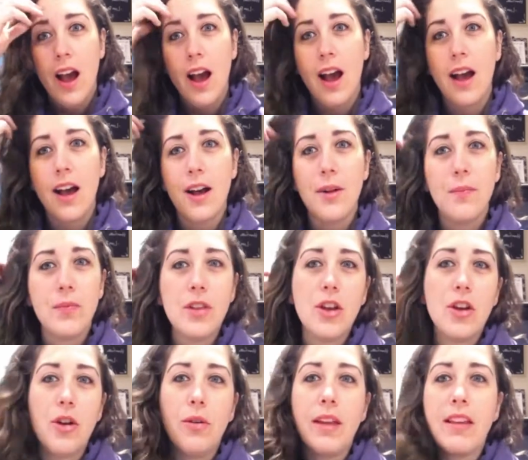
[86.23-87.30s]

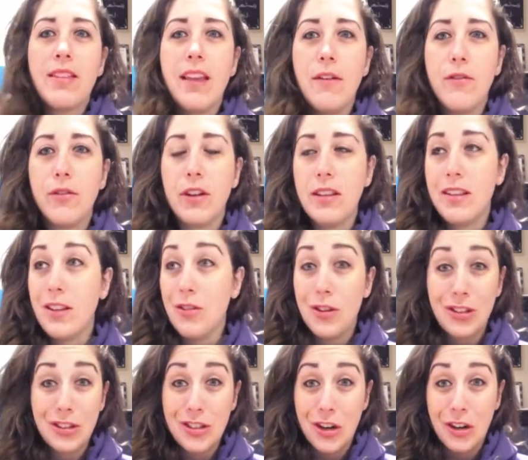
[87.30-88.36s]
Like say for instance,
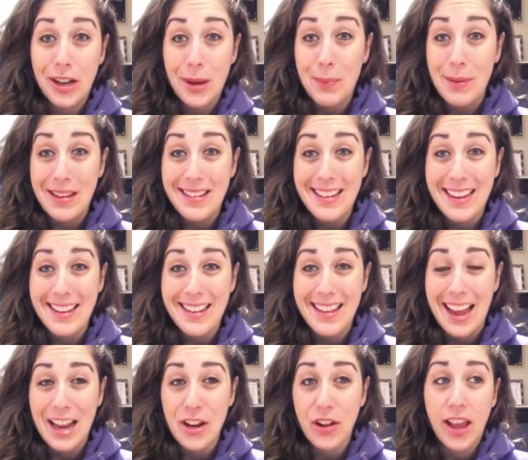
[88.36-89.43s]
you're starting a business
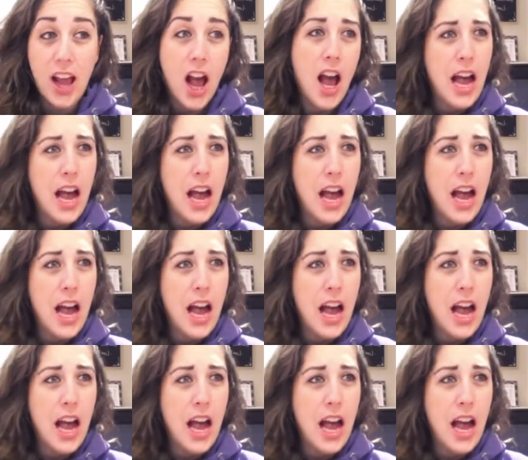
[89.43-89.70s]
and you're like,